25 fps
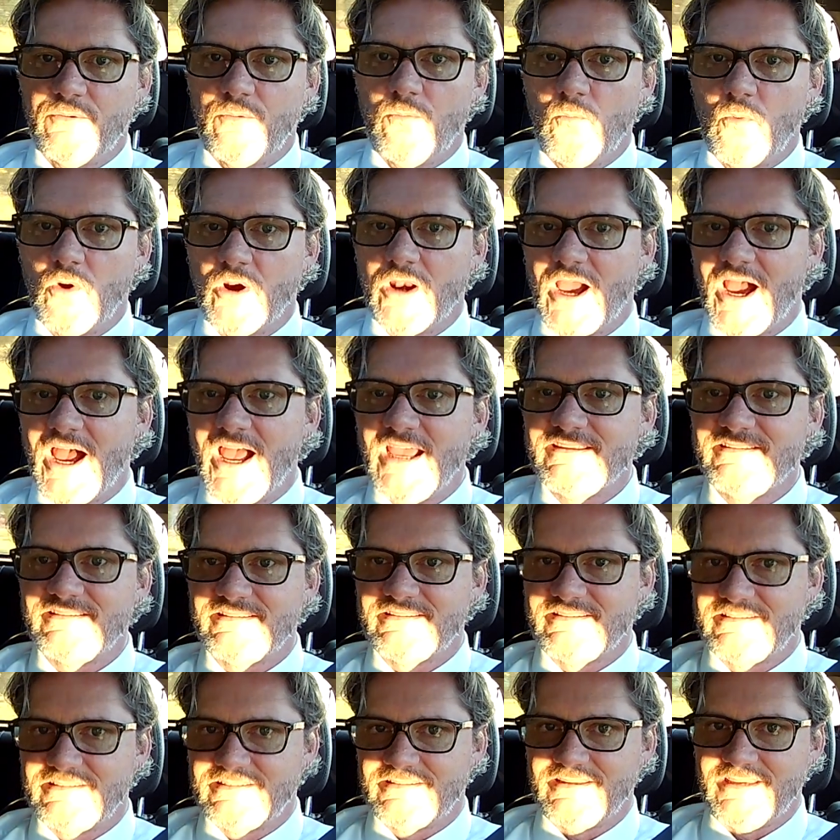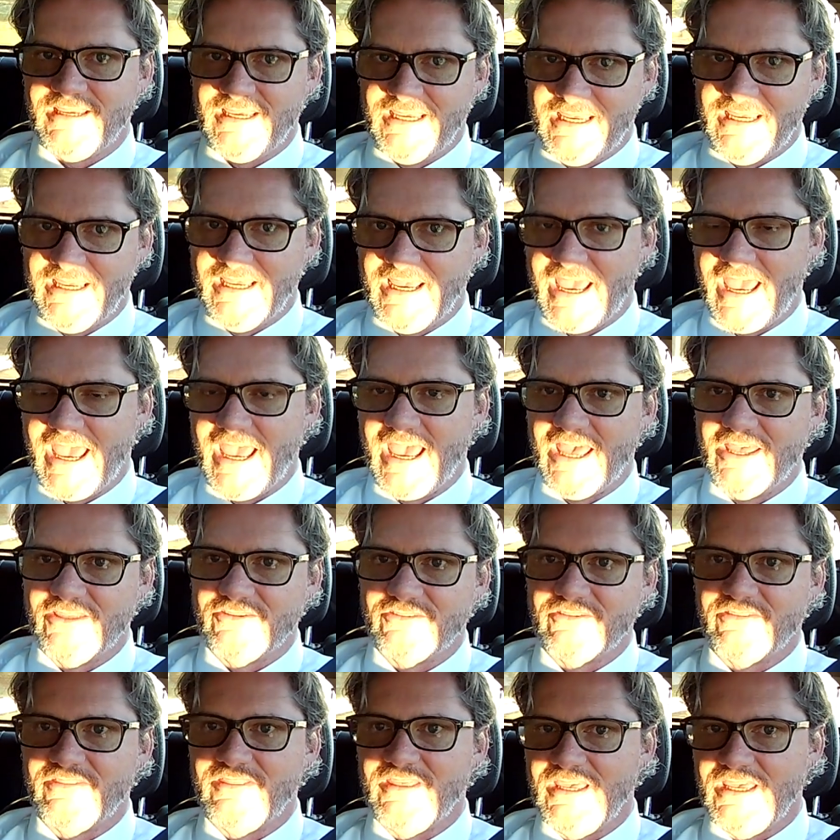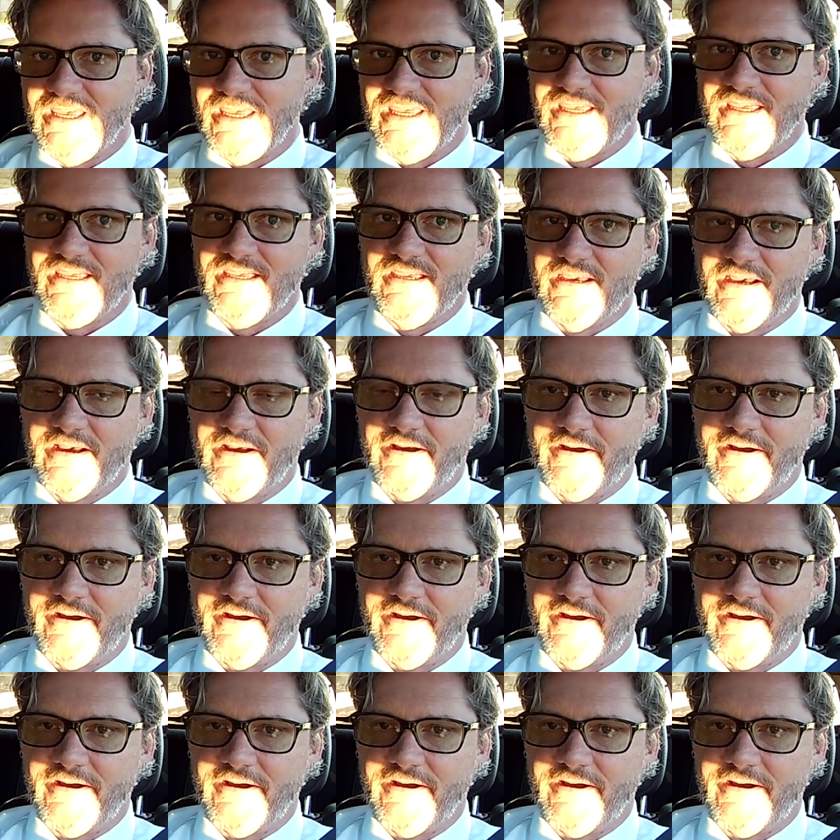what I see as the